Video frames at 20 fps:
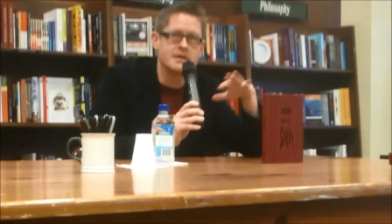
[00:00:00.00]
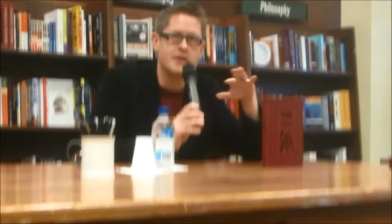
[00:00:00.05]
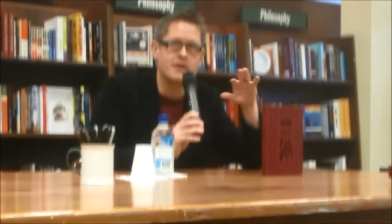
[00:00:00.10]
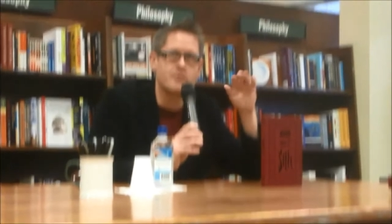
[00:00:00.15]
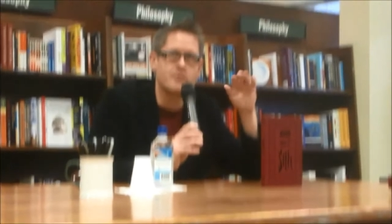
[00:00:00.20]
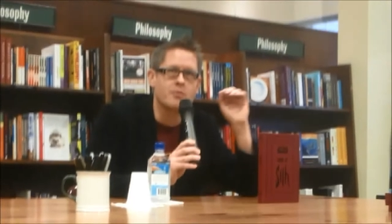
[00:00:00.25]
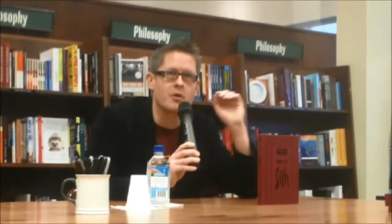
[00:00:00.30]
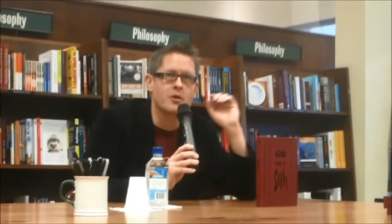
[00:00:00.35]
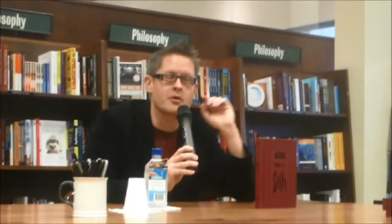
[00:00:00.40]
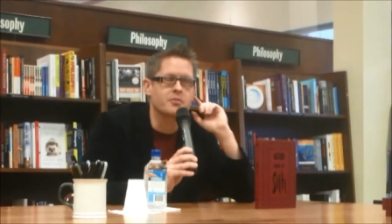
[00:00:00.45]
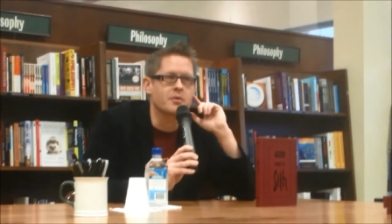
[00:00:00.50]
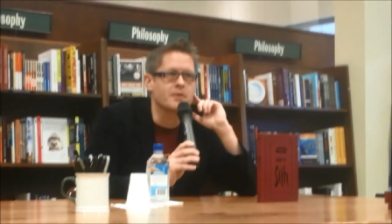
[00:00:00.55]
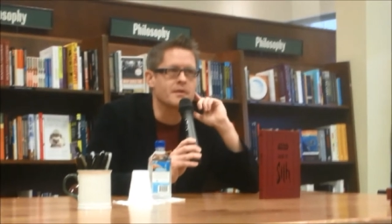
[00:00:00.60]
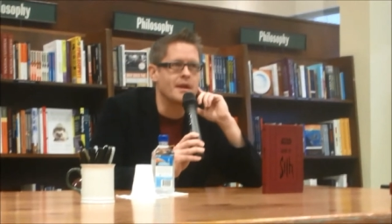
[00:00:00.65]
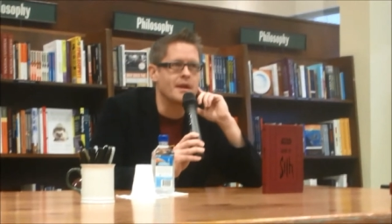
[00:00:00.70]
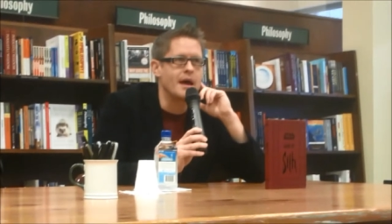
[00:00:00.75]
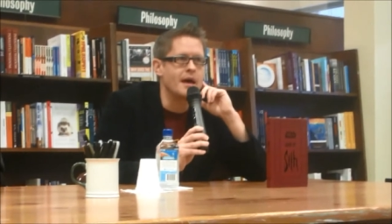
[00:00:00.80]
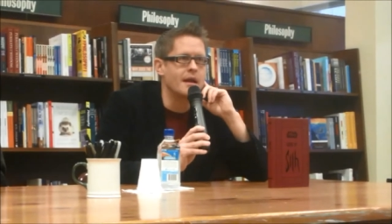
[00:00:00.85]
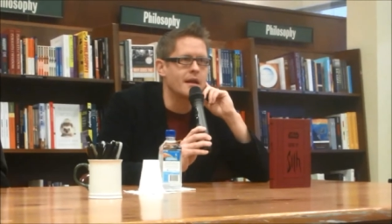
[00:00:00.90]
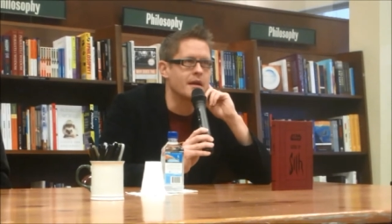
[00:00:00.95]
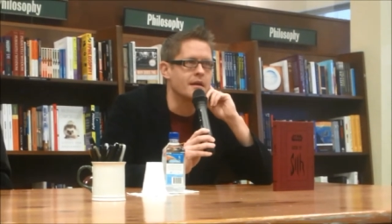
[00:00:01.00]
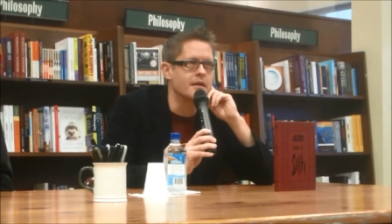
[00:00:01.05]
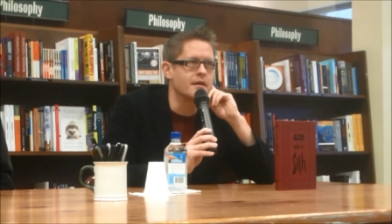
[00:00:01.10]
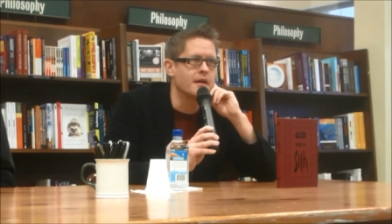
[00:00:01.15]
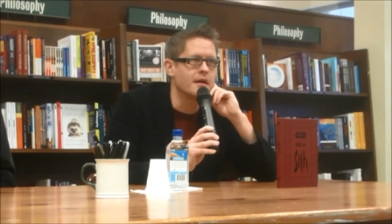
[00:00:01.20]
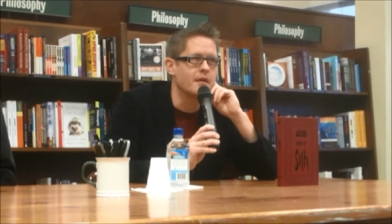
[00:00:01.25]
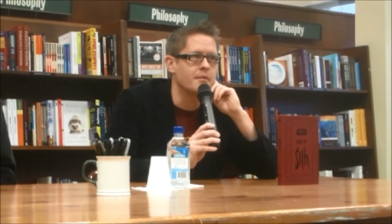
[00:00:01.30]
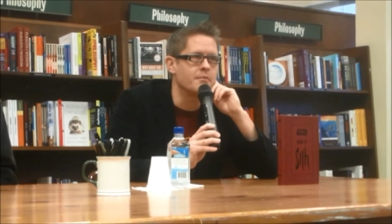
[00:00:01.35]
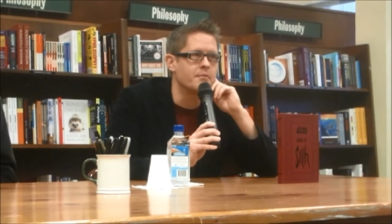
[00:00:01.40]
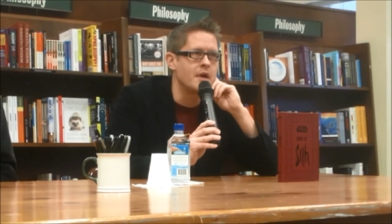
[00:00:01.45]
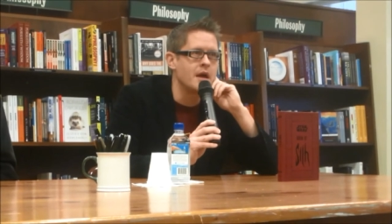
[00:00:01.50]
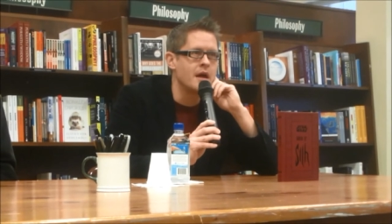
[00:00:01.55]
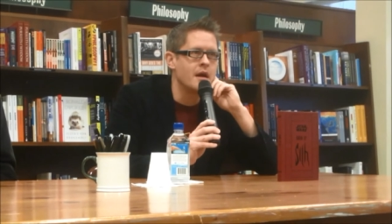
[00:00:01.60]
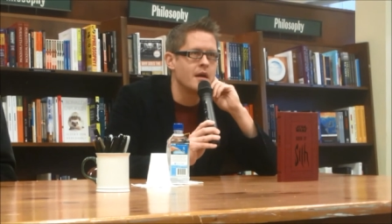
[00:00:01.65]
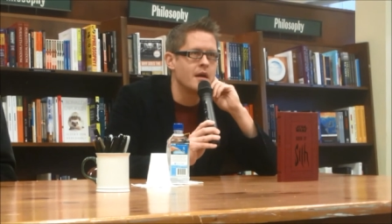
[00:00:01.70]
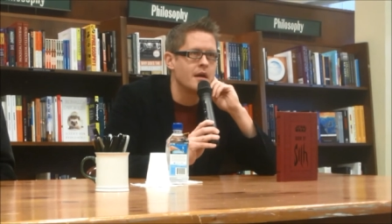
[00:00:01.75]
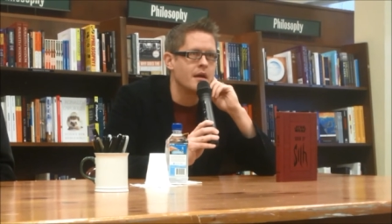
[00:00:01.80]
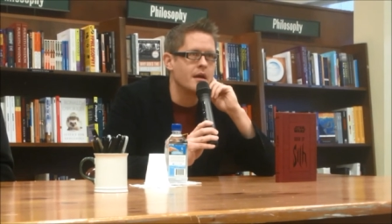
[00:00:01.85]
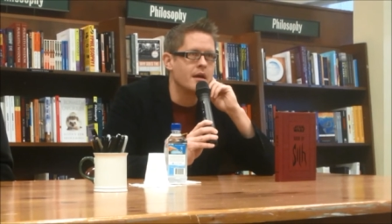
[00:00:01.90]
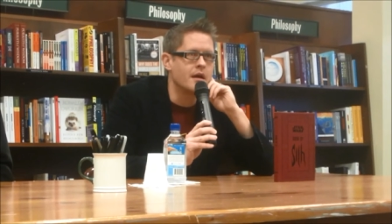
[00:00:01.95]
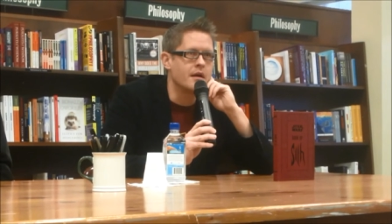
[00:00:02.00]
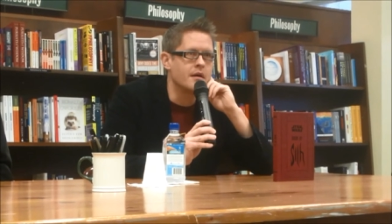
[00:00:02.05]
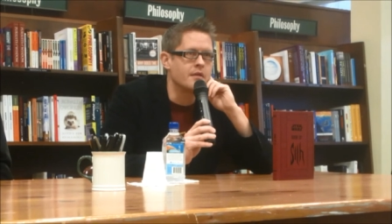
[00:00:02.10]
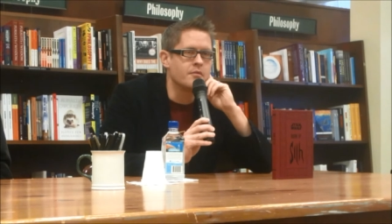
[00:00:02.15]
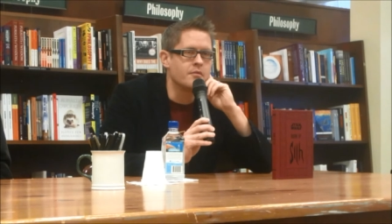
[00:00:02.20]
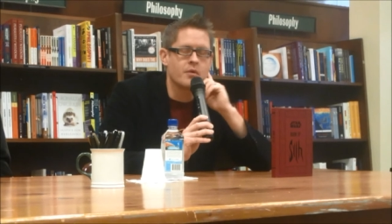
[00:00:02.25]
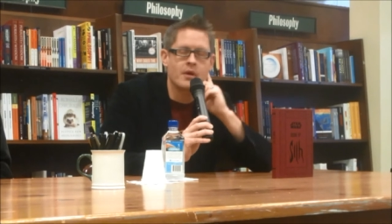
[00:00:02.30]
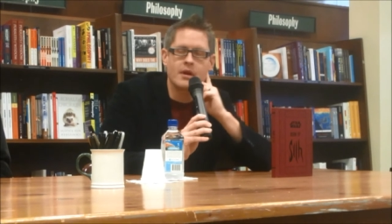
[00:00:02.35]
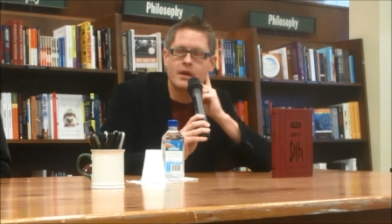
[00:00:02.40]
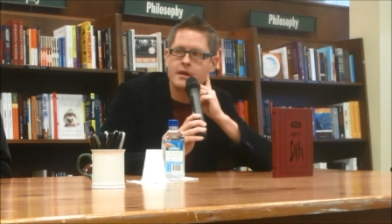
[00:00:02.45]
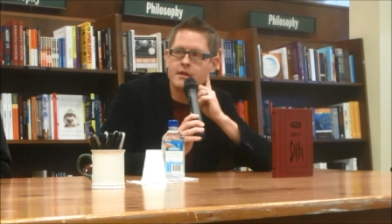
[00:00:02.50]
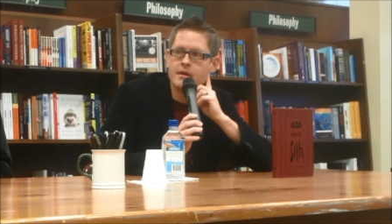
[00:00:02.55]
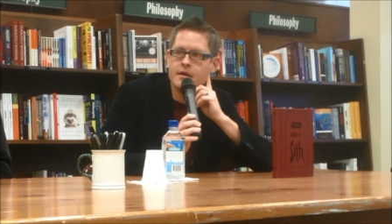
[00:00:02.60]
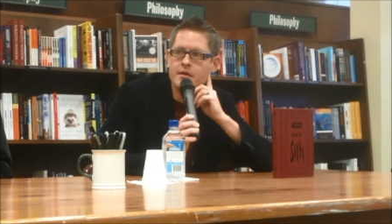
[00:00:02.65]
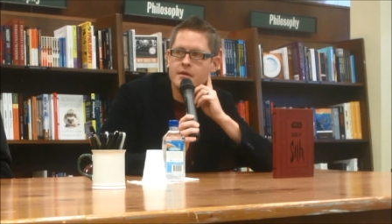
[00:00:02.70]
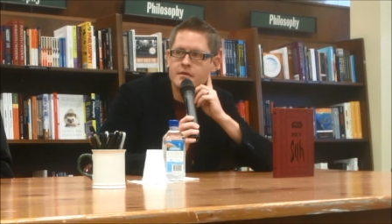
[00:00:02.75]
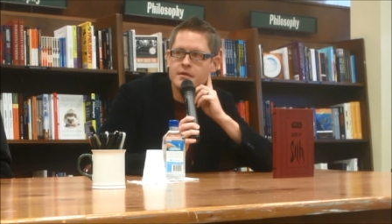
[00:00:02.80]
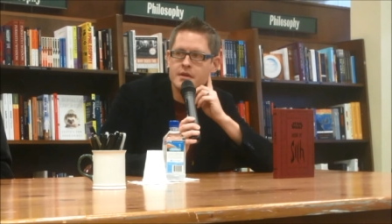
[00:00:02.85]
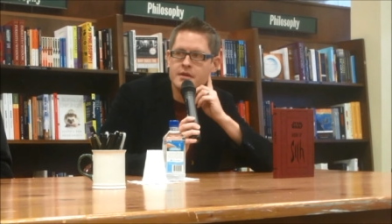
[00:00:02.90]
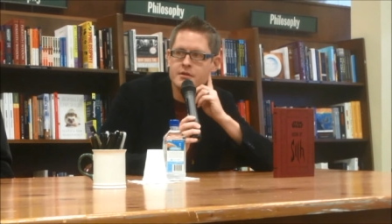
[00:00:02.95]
end or more toward that end. Um, it, really, the, the